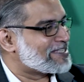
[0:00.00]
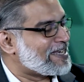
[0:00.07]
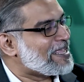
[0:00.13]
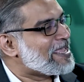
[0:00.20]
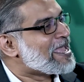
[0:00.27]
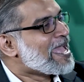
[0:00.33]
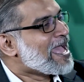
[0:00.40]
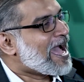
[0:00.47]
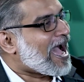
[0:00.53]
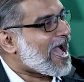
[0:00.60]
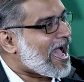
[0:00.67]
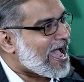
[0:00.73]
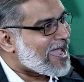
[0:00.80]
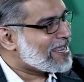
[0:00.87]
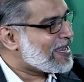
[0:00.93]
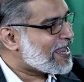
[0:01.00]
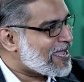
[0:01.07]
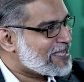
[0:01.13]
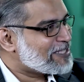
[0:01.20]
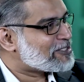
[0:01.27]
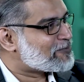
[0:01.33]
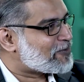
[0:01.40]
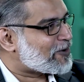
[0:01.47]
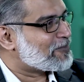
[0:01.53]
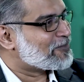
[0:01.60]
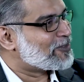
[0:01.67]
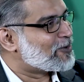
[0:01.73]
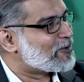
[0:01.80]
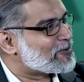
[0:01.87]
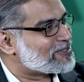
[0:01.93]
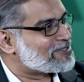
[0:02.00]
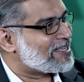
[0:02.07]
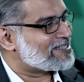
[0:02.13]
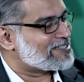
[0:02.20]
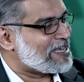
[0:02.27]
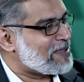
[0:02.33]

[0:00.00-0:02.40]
Any highlights from those days,